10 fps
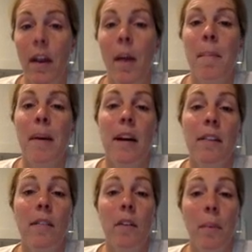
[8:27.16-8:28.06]
Because
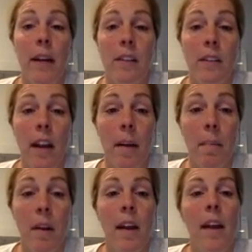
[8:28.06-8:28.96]
of the way it's
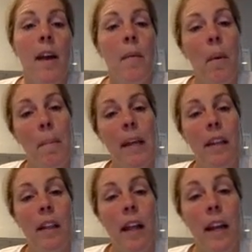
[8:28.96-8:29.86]
shaped, it will
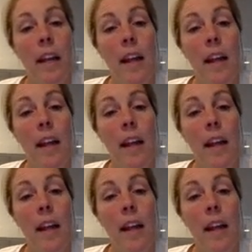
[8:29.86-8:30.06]
bend light